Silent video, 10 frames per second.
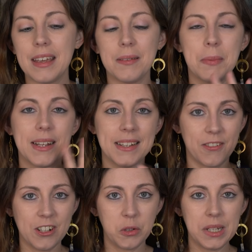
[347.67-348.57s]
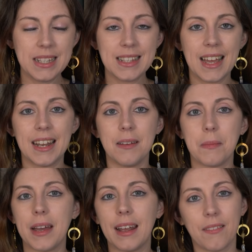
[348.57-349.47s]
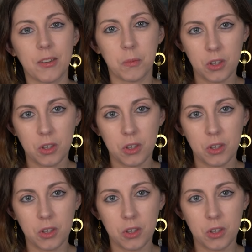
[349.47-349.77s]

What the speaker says: be a different twist and it might have some